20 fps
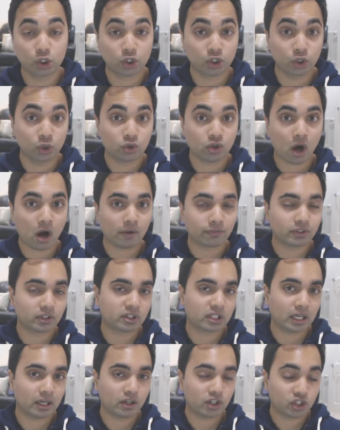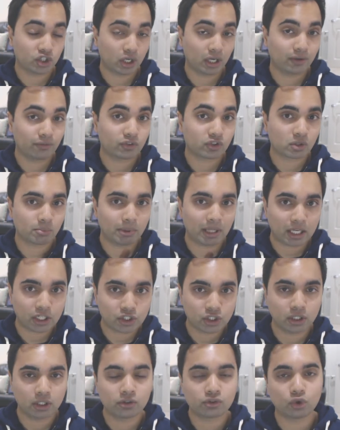You can use aftershave
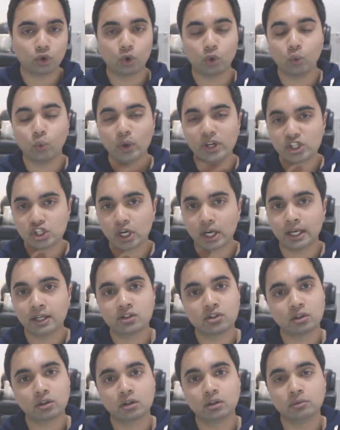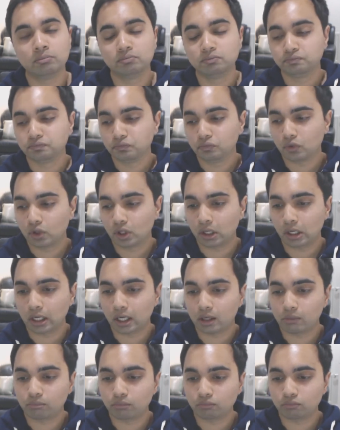splashes or witch hazel.
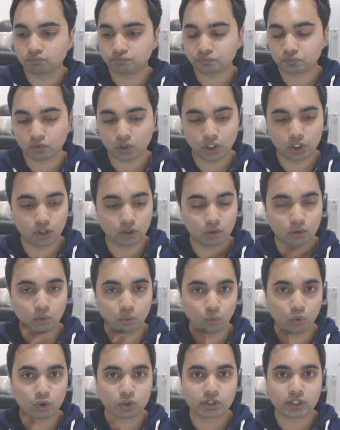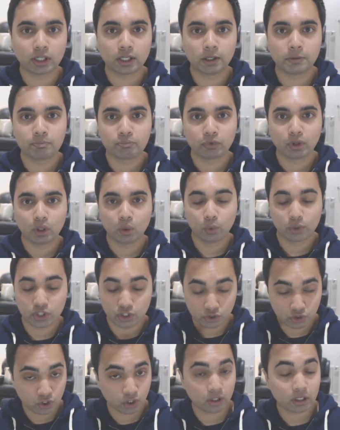Um, you know, water,
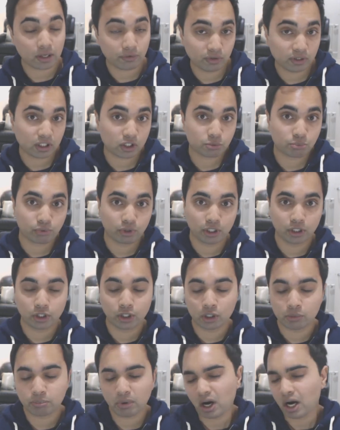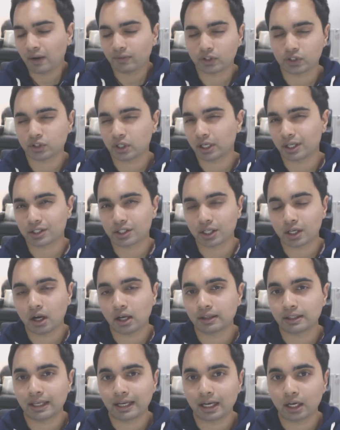which is good. I think that's pretty good, but I've decided to
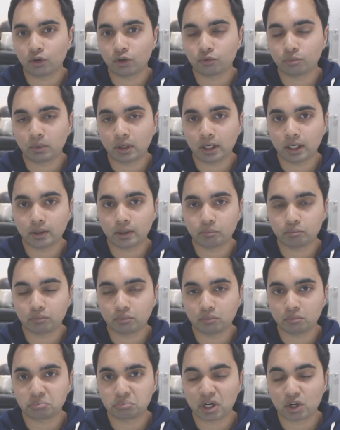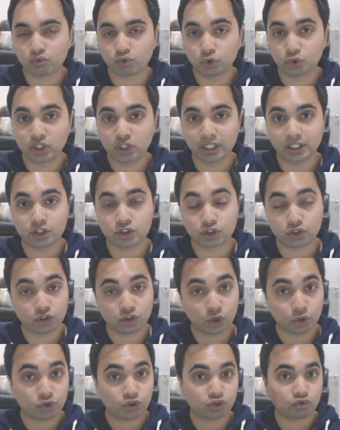cut that out of my my routine and
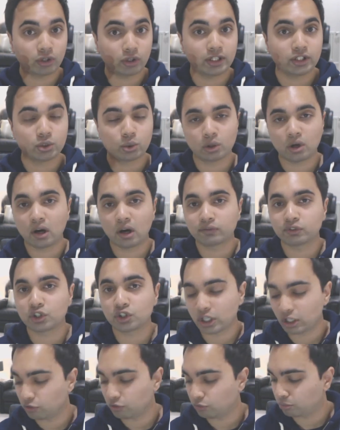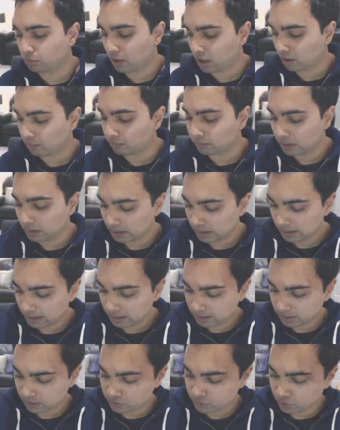just go straight to an aftershave balm.
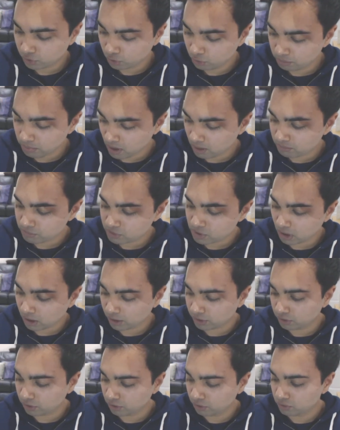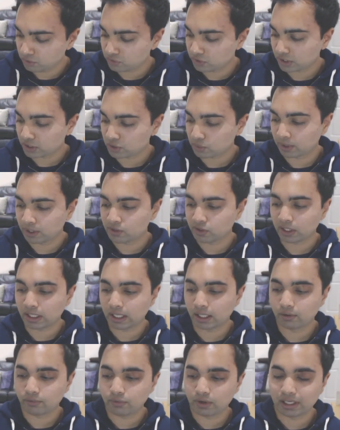The two balms that I use. This one is
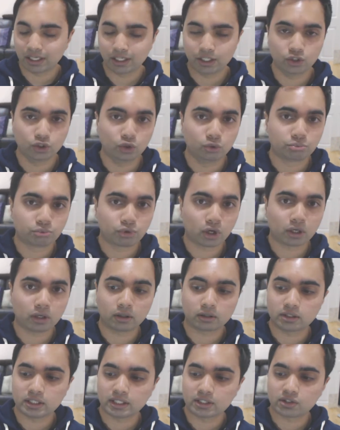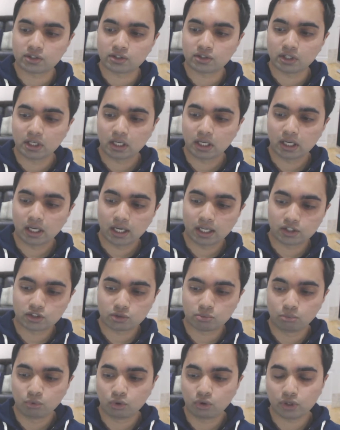again a fairly new product. It's
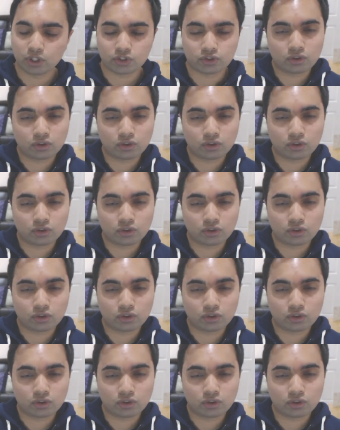it's more.